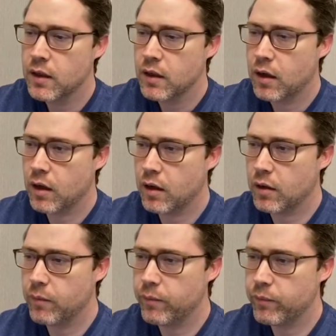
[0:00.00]

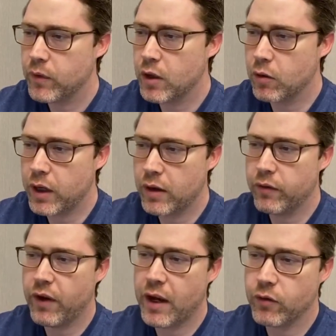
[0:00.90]
Can
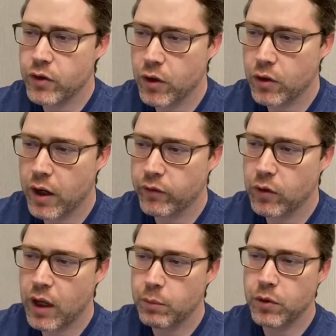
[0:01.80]
fat return after
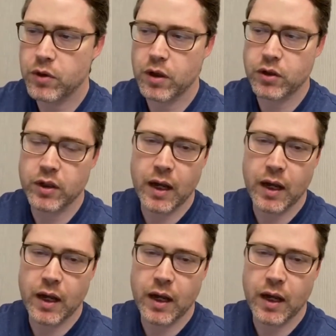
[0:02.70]
liposuction?